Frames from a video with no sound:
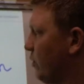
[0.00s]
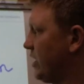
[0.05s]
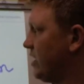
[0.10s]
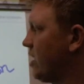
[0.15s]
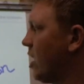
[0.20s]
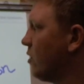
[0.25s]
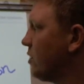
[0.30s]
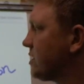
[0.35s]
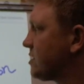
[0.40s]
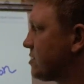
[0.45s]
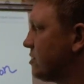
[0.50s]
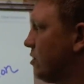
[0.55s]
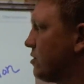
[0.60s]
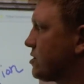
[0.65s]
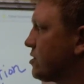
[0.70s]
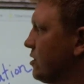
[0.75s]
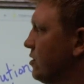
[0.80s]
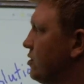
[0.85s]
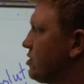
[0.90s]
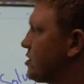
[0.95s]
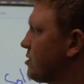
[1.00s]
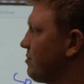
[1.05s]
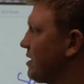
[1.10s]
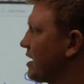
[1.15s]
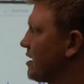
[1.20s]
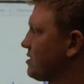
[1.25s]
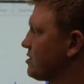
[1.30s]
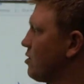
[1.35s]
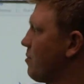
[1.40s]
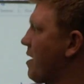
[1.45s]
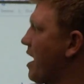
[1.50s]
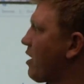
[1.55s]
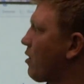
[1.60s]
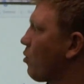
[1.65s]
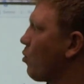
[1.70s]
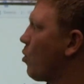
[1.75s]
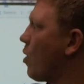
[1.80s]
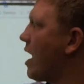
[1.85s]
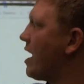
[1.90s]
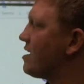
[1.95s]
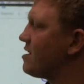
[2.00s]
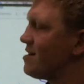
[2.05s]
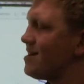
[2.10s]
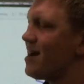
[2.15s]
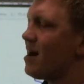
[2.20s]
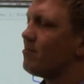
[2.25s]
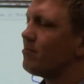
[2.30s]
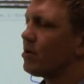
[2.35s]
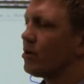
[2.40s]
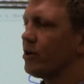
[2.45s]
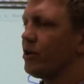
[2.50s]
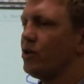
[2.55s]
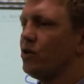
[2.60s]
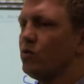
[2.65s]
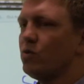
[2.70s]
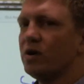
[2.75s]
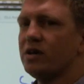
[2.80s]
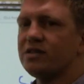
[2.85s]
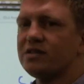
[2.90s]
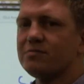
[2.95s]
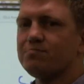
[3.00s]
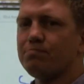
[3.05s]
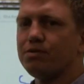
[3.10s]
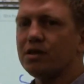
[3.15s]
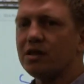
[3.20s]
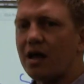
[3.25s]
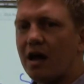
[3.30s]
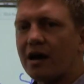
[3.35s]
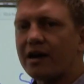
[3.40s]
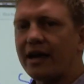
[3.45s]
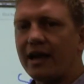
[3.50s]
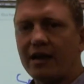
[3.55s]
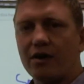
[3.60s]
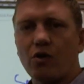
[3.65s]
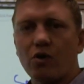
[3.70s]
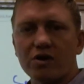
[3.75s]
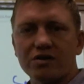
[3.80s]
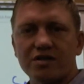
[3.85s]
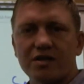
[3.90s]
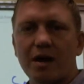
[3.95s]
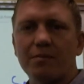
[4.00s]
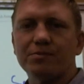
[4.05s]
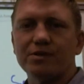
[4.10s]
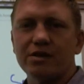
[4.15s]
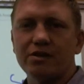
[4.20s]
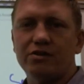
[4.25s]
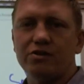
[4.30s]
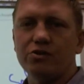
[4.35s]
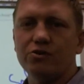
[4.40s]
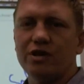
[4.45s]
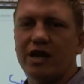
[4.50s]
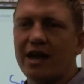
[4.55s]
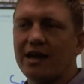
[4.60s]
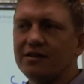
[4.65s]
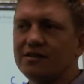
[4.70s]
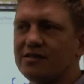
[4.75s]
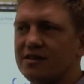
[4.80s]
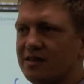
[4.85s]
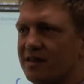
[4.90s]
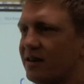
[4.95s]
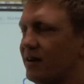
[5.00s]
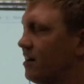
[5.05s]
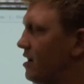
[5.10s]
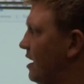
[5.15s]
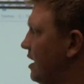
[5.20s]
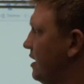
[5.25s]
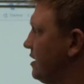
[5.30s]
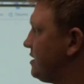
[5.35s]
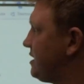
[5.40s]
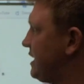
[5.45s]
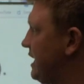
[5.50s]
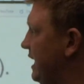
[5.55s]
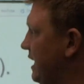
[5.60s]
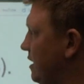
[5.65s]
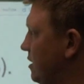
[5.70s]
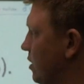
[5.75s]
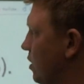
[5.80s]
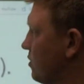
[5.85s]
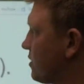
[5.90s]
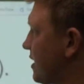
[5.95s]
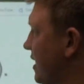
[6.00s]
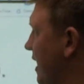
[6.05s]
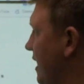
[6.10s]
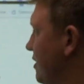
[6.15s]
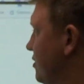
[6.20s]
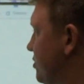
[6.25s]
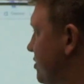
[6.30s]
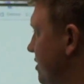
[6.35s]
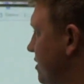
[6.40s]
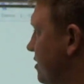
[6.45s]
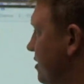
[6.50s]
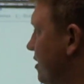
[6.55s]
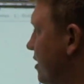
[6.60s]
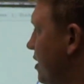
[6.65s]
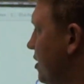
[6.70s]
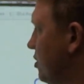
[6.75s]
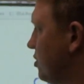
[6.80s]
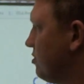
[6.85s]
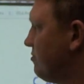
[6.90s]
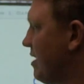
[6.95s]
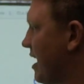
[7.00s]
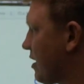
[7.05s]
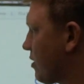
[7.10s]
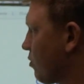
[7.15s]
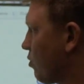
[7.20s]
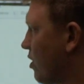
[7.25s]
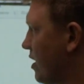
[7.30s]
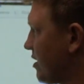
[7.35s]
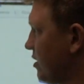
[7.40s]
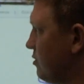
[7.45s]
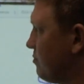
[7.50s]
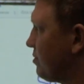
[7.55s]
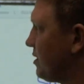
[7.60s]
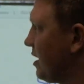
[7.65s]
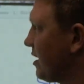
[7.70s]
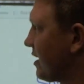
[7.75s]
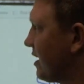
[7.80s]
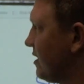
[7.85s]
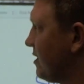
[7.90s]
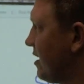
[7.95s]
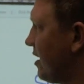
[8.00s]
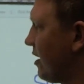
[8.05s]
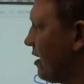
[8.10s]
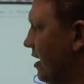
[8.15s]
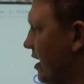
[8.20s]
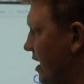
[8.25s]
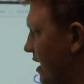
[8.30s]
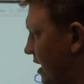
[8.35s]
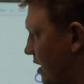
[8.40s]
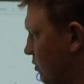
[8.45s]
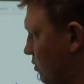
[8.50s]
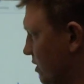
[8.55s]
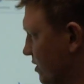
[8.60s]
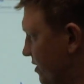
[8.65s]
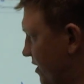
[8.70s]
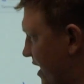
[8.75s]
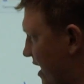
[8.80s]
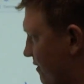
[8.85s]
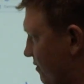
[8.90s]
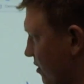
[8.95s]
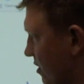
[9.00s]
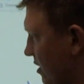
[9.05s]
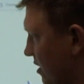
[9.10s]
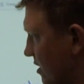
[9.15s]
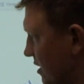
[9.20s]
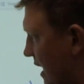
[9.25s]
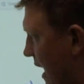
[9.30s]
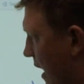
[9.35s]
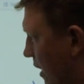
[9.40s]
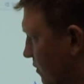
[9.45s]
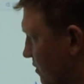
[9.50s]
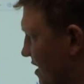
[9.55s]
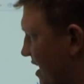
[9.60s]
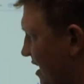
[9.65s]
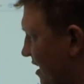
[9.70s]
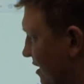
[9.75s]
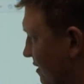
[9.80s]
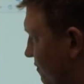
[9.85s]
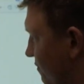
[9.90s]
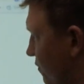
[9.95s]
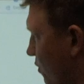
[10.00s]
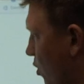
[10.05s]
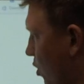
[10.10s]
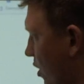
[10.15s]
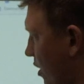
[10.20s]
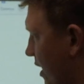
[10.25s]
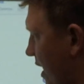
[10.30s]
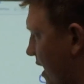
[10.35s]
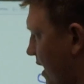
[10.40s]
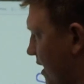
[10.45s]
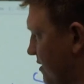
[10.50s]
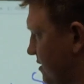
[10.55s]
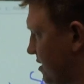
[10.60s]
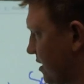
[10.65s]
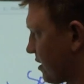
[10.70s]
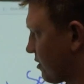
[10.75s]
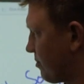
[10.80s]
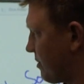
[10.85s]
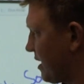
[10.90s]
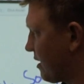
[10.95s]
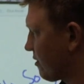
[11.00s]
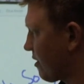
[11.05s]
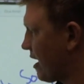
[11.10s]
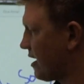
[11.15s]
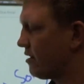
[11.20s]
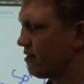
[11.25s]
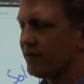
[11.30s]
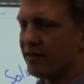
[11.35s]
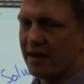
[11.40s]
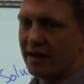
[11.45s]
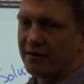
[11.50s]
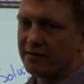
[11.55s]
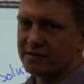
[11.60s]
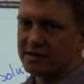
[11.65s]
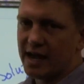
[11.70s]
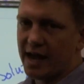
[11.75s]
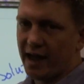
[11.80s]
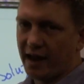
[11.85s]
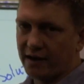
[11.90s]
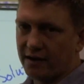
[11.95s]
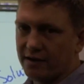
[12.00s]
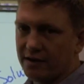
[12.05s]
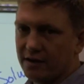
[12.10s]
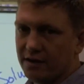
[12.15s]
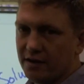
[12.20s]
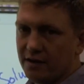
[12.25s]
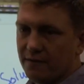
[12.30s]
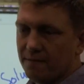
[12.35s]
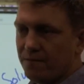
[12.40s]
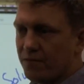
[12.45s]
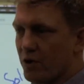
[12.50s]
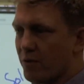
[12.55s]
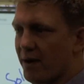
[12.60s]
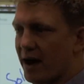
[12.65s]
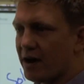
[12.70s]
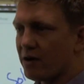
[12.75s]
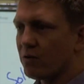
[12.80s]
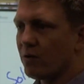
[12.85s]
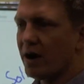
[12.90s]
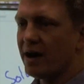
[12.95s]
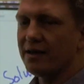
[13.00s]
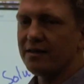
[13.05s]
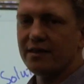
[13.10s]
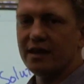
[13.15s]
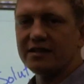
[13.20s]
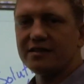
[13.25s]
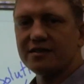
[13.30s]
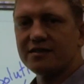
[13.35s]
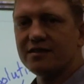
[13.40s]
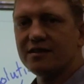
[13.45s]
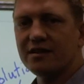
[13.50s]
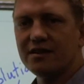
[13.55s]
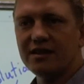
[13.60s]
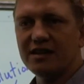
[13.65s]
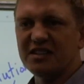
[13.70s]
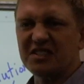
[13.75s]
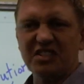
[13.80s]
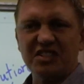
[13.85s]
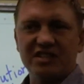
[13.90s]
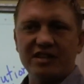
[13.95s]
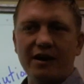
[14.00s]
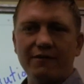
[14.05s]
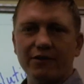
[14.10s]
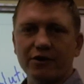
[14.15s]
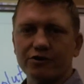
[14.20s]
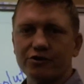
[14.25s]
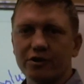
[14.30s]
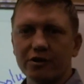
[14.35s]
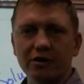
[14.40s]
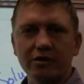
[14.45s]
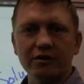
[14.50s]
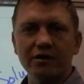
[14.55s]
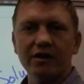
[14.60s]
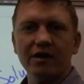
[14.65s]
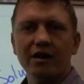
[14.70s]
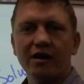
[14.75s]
We know it's no solution because no matter what number you would plug in or substitute into the t location, no matter what you plug in there, it will never allow negative 4 to be greater than 10. No matter what, it's just never true.